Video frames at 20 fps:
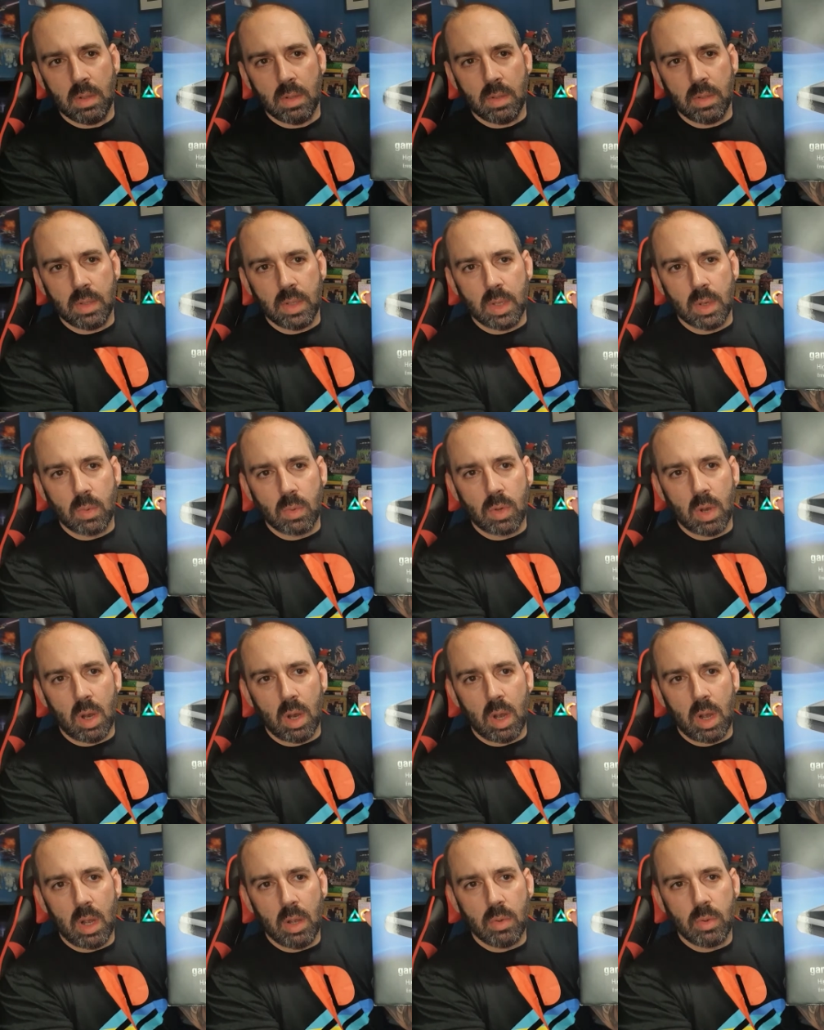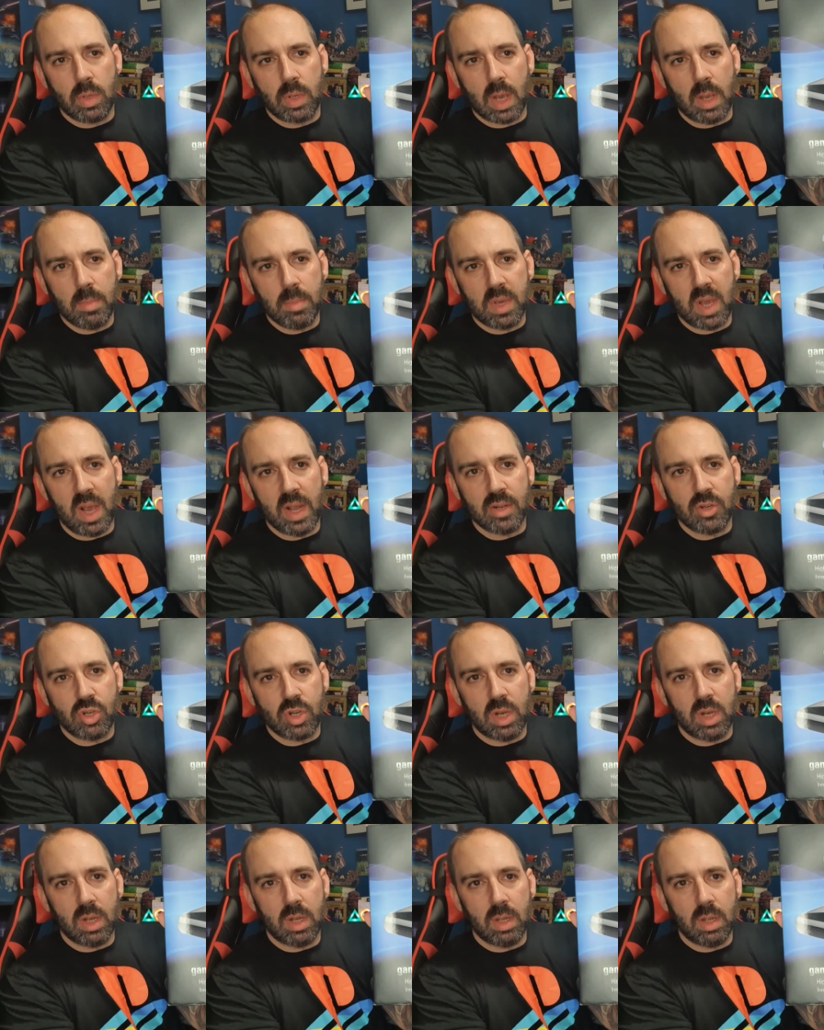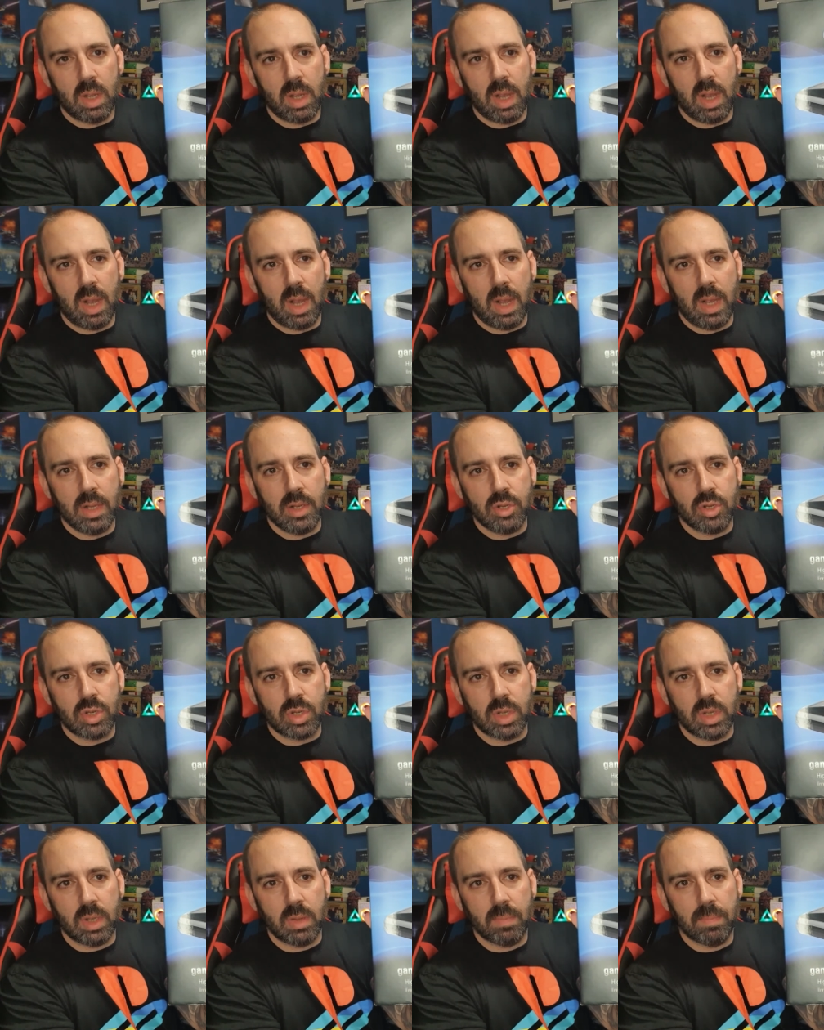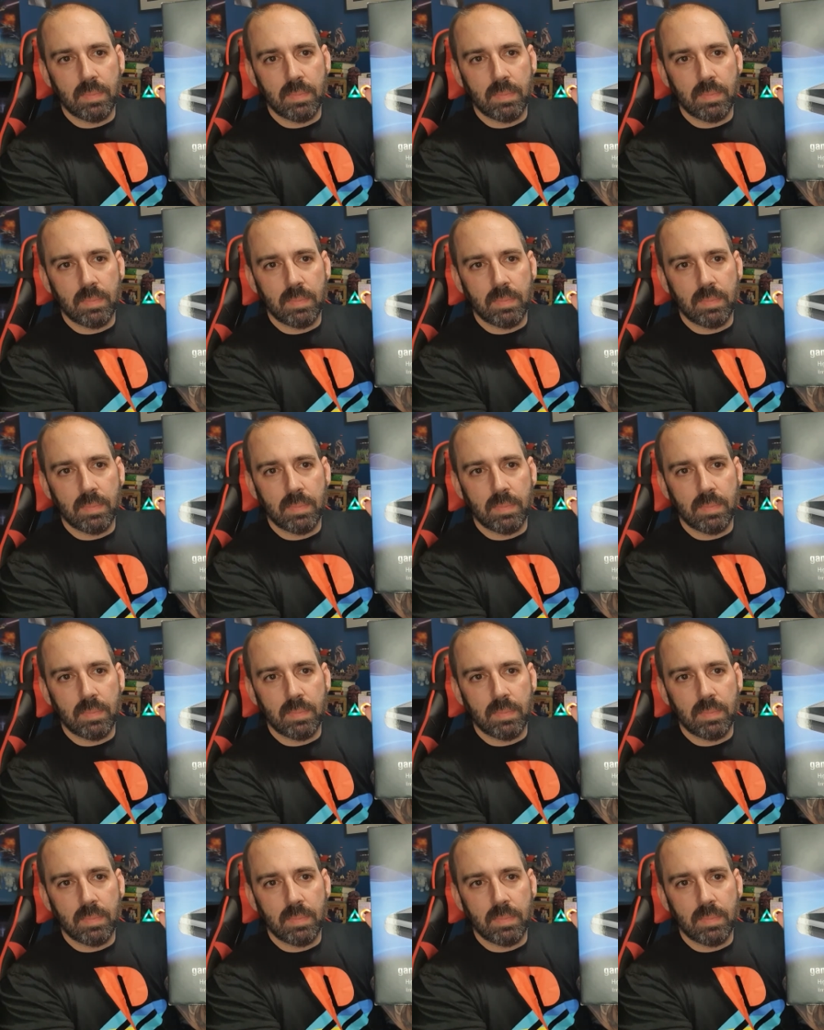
The Elgato Game Catcher HD.